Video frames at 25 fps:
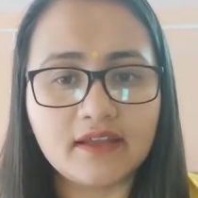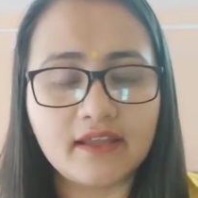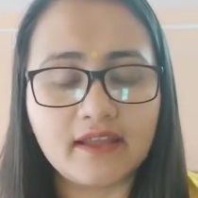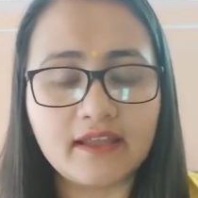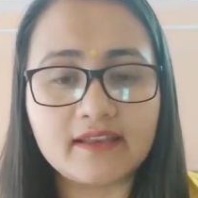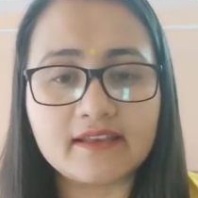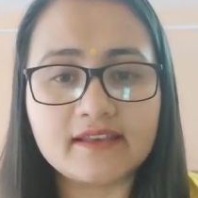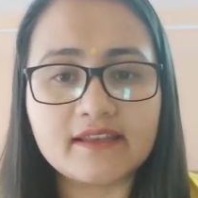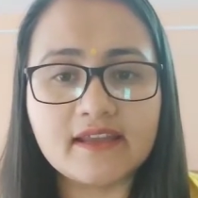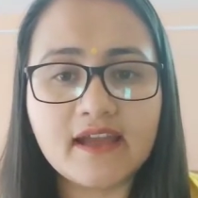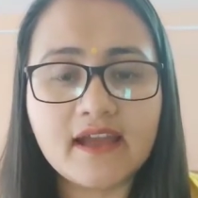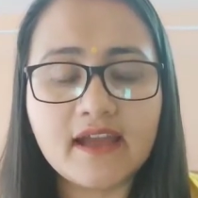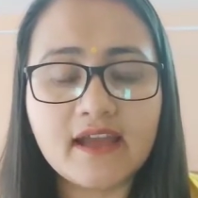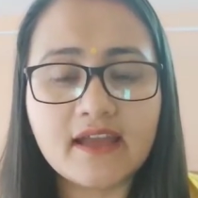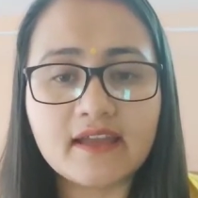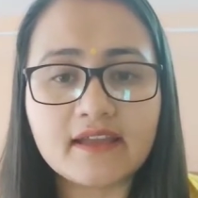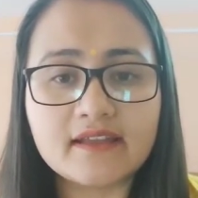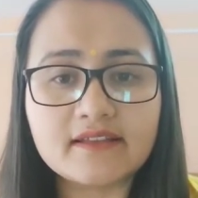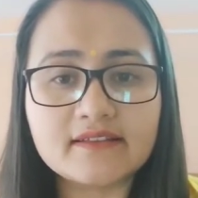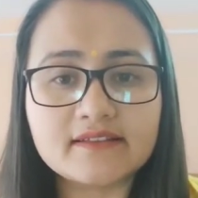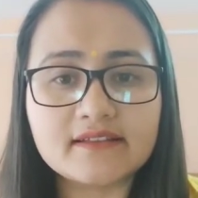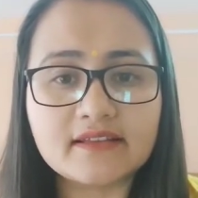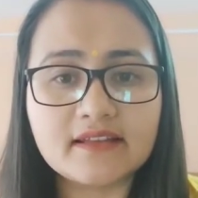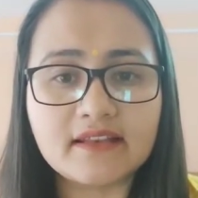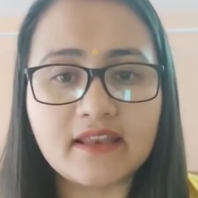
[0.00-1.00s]
India
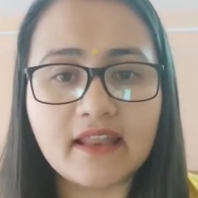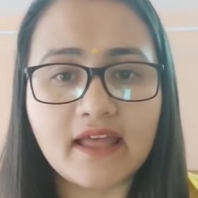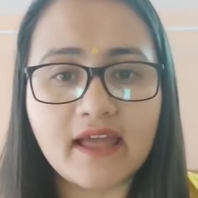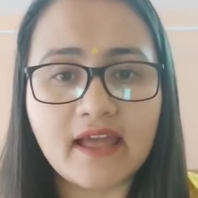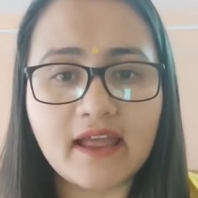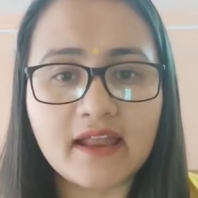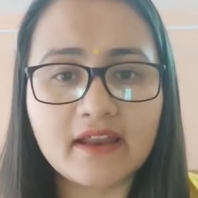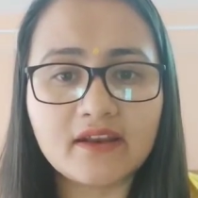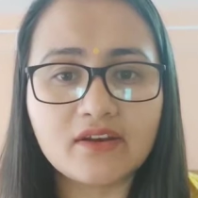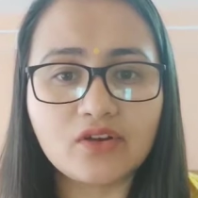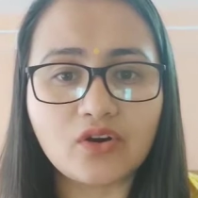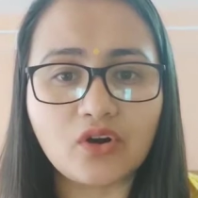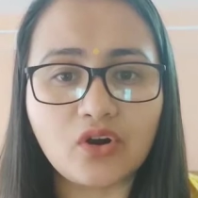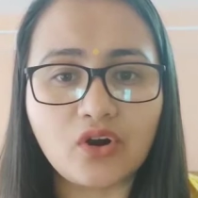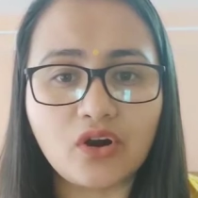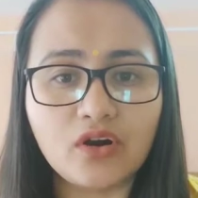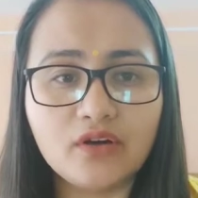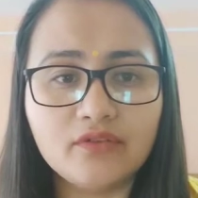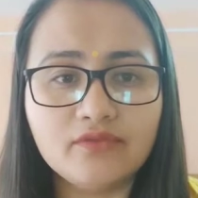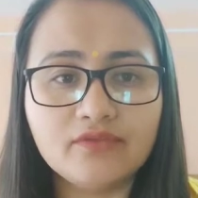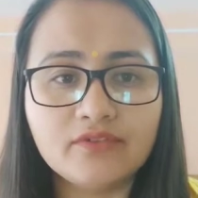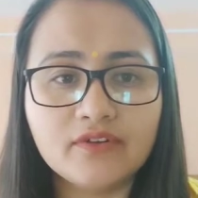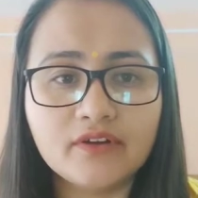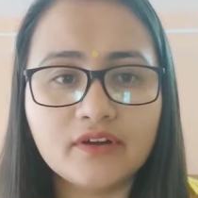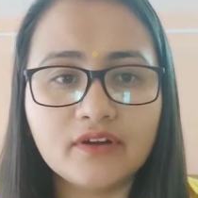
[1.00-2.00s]
is a land
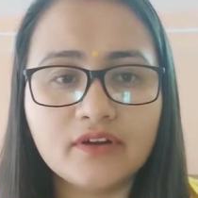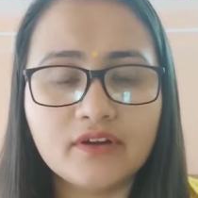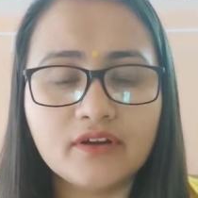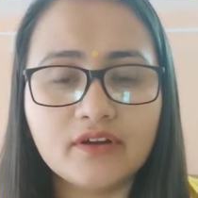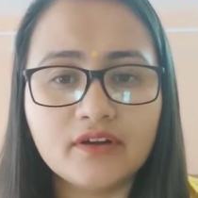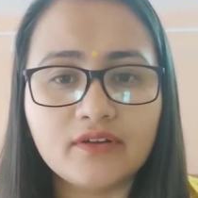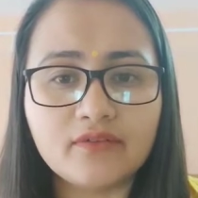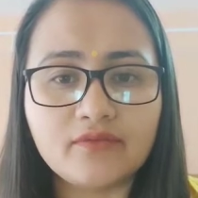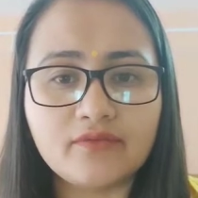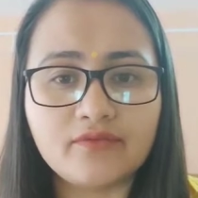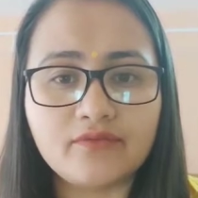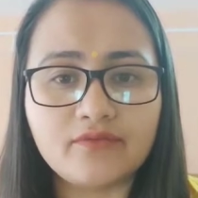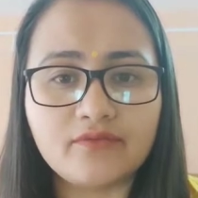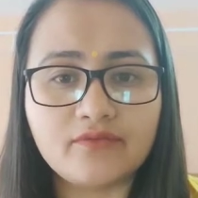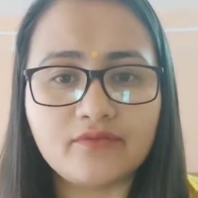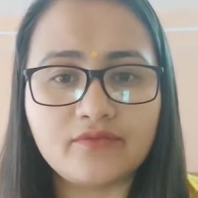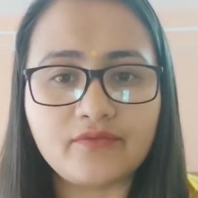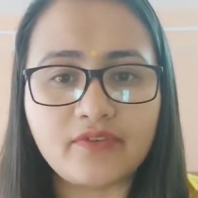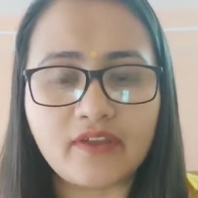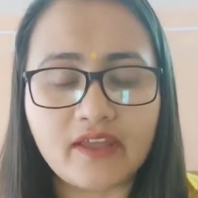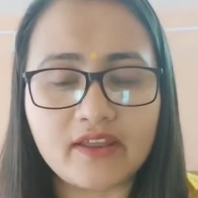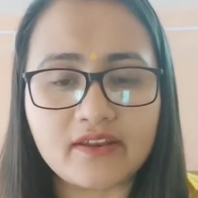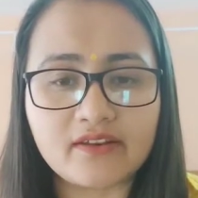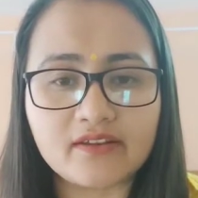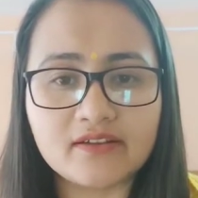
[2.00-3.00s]
of
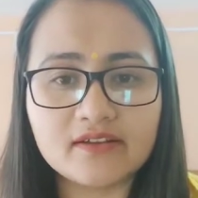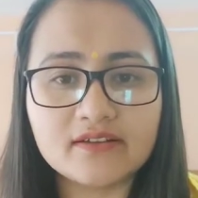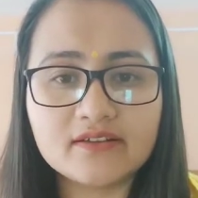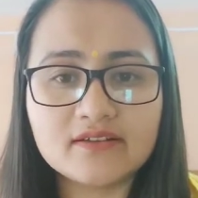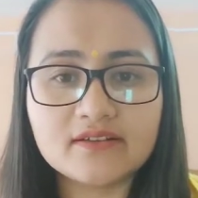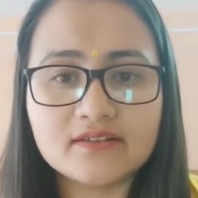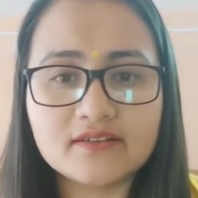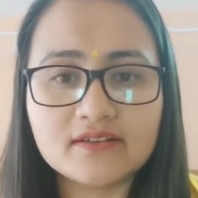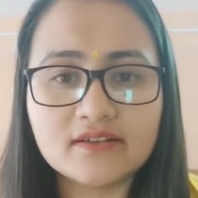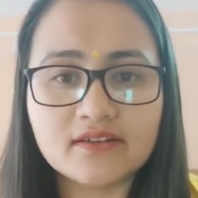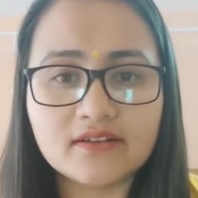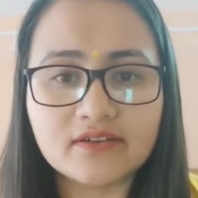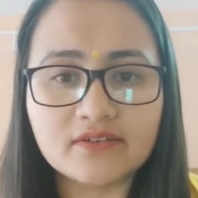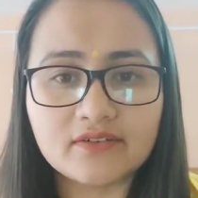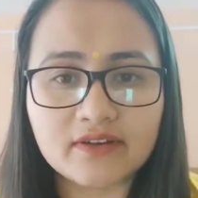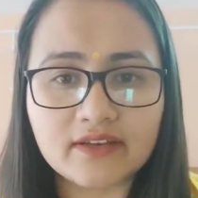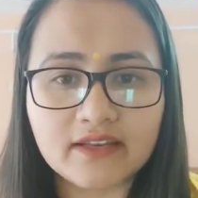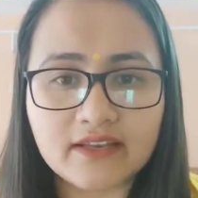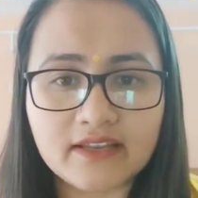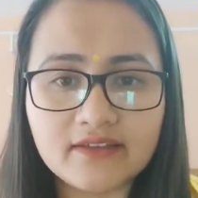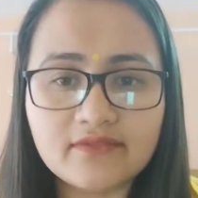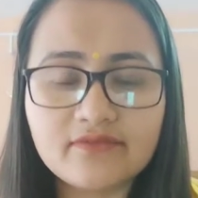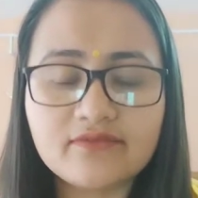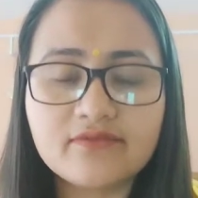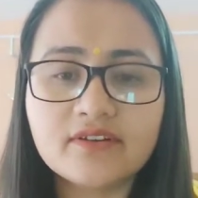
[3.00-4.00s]
various
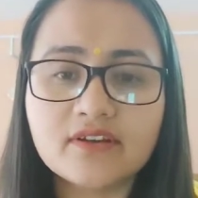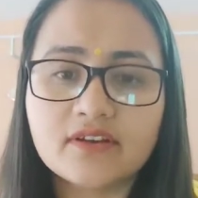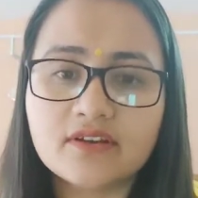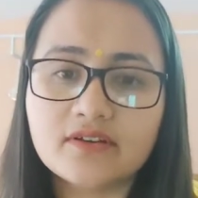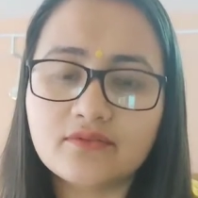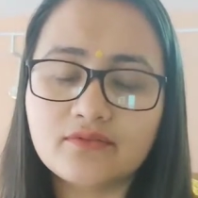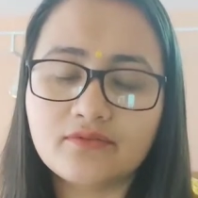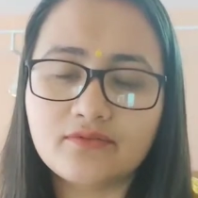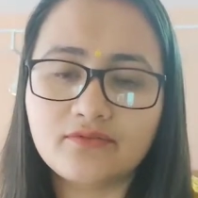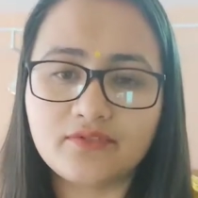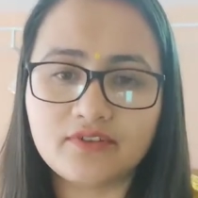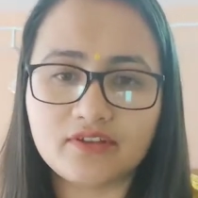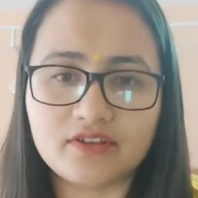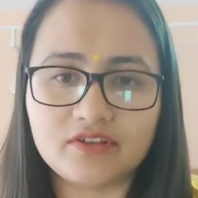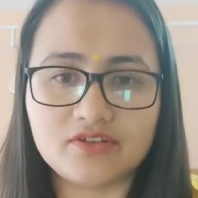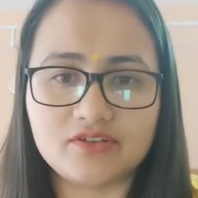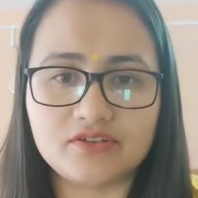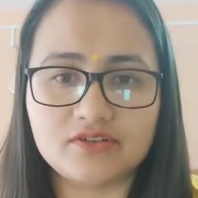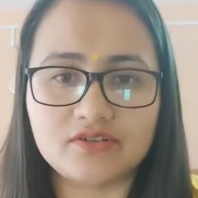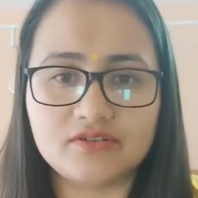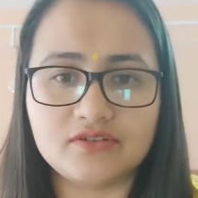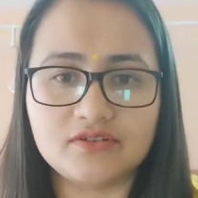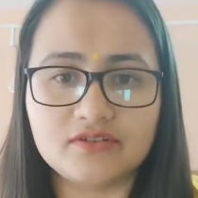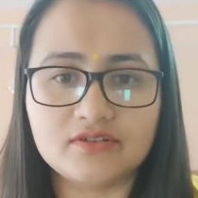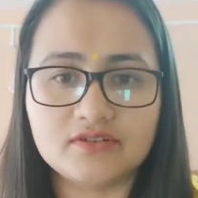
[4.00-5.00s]
relief
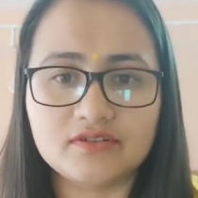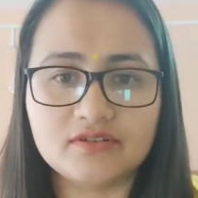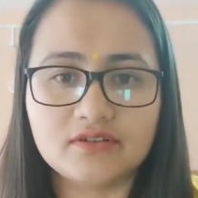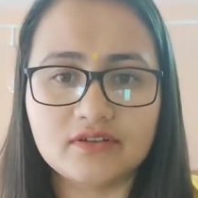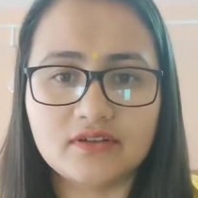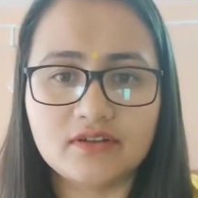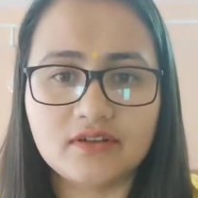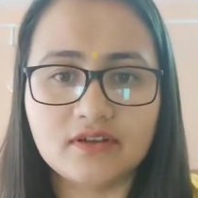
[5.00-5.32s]
features.